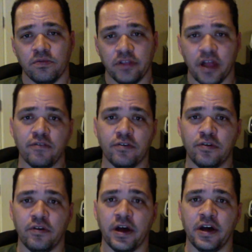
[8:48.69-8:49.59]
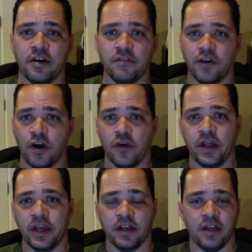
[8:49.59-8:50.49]
level of
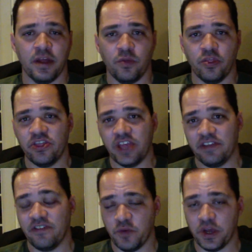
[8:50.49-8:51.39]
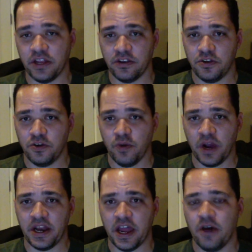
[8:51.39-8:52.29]
coding and the things that we can do
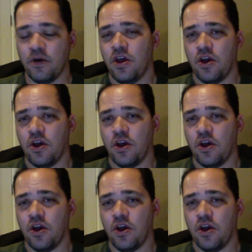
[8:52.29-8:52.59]
right now